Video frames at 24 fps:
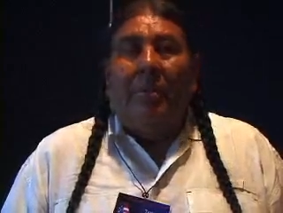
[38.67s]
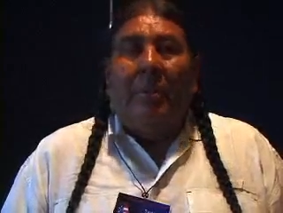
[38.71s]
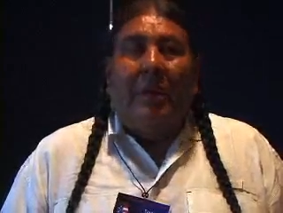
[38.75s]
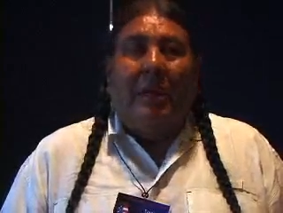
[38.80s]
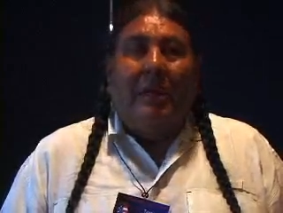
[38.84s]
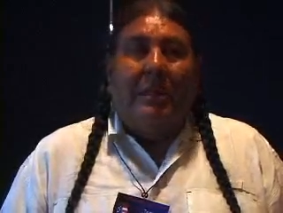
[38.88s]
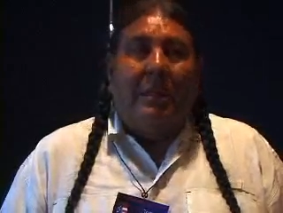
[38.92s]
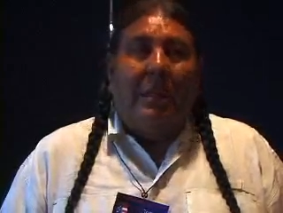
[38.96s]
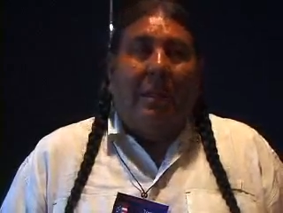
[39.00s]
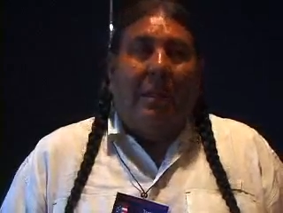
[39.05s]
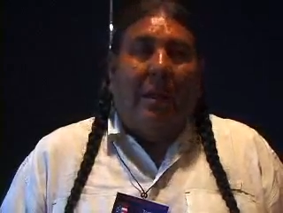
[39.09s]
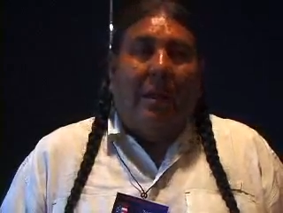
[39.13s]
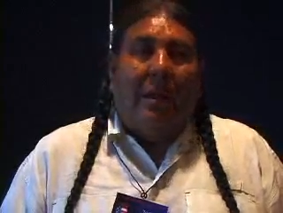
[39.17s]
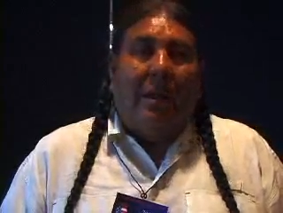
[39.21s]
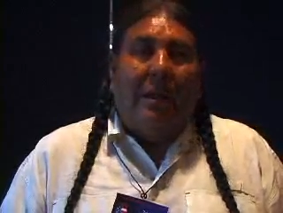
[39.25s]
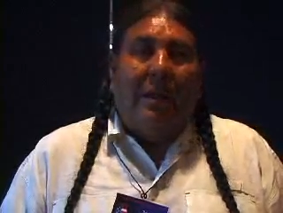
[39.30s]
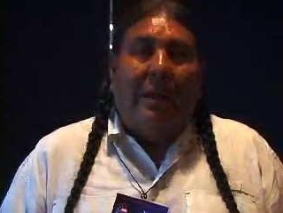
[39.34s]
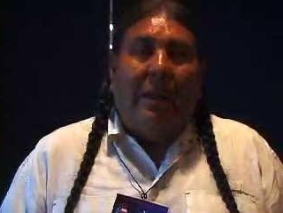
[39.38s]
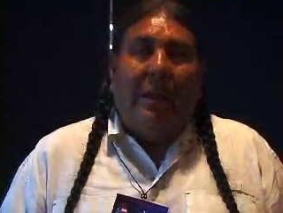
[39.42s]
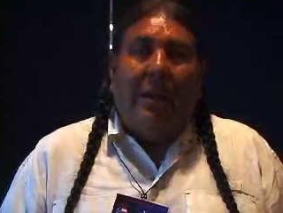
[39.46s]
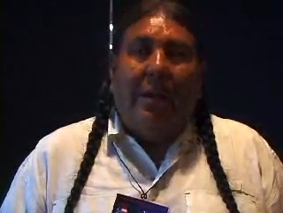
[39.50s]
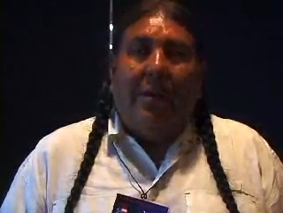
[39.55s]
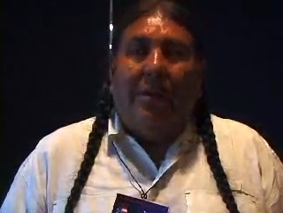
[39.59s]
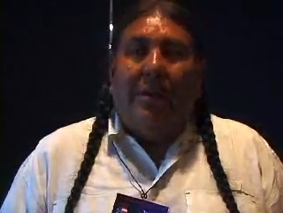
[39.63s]
Because a lot
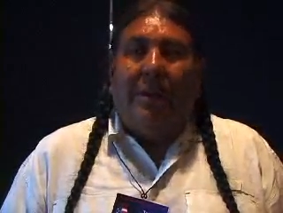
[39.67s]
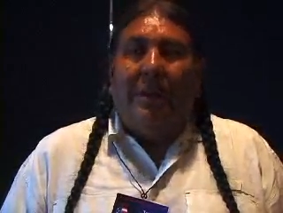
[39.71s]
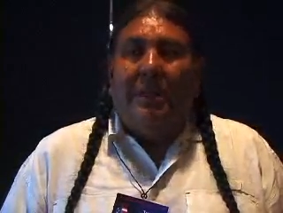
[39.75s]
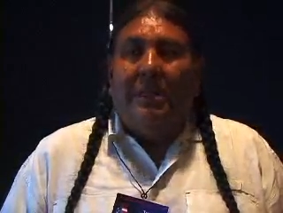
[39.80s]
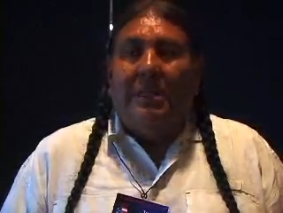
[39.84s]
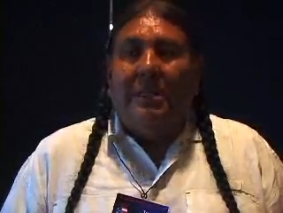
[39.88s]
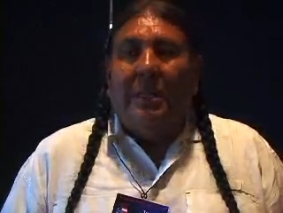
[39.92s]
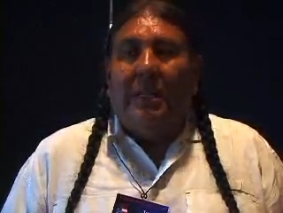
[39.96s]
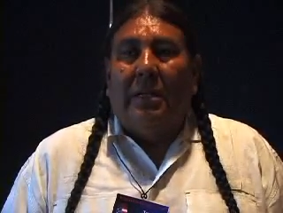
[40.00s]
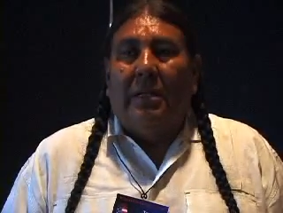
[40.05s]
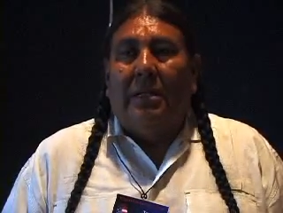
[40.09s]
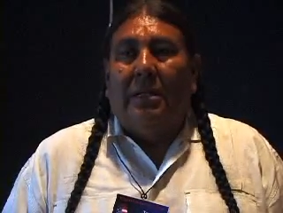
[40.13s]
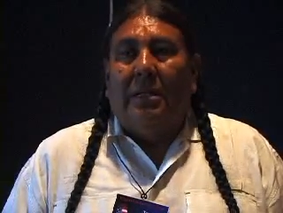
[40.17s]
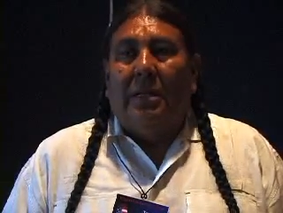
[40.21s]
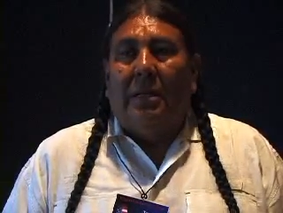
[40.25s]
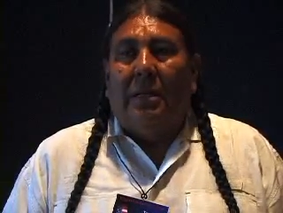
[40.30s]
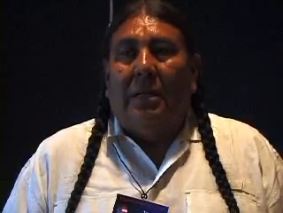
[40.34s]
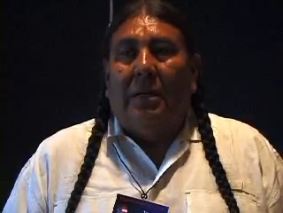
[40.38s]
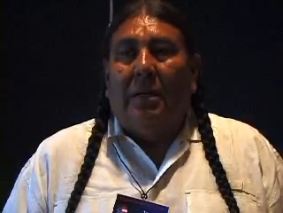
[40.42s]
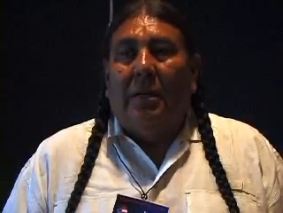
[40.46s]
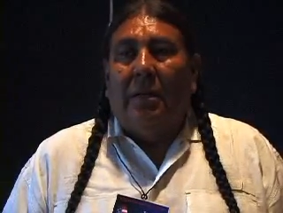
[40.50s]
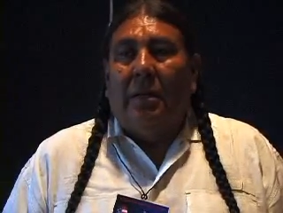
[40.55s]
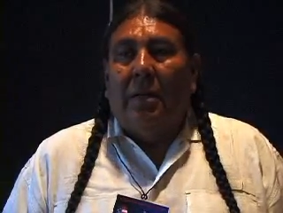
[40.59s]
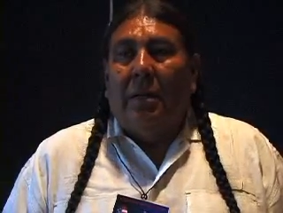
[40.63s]
of the areas that
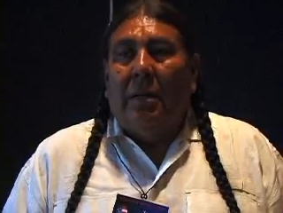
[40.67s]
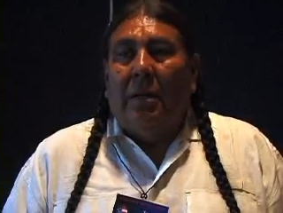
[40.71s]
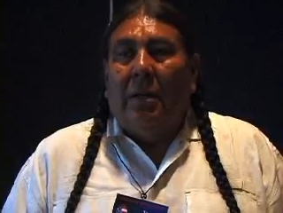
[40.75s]
the